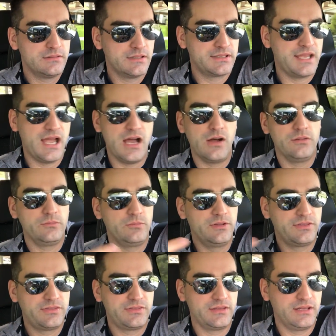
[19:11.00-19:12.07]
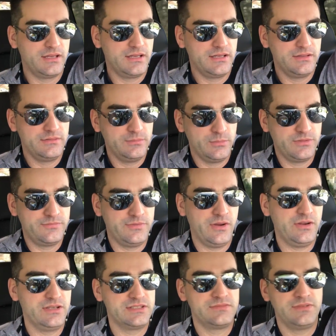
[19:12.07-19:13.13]
account with uh, with
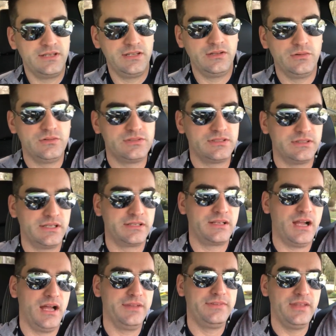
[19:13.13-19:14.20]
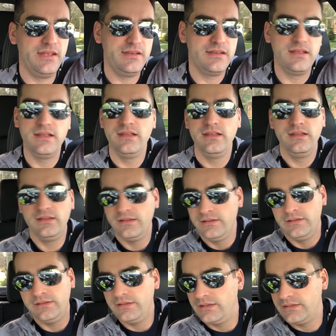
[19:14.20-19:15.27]
various videos and, and, content,
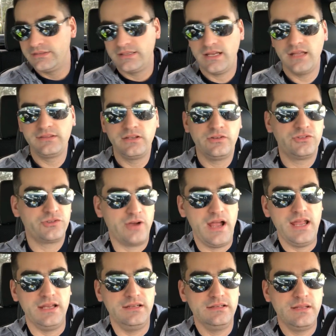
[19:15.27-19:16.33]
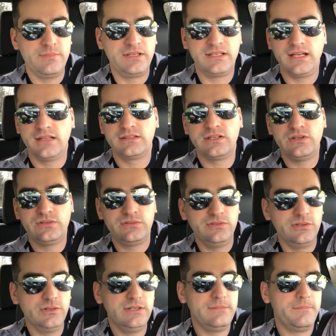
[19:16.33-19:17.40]
get out there and try it. I mean, get out there and
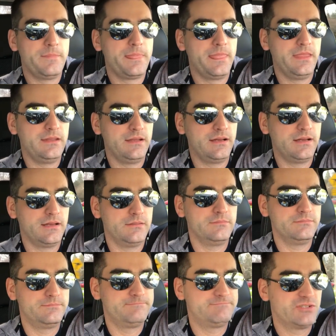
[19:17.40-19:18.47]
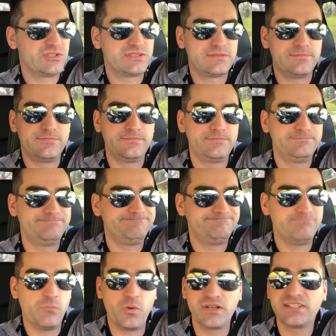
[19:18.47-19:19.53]
do it. Um, just
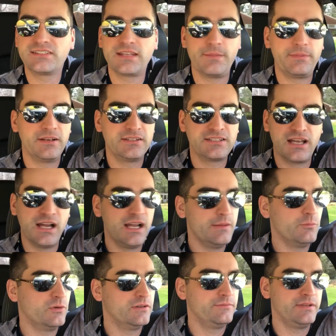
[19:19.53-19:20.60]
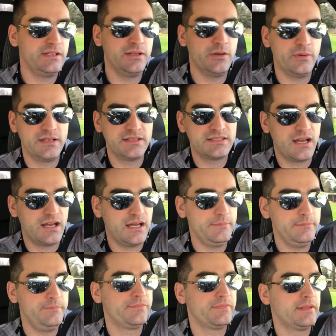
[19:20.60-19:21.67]
one step at a time, one video at a time.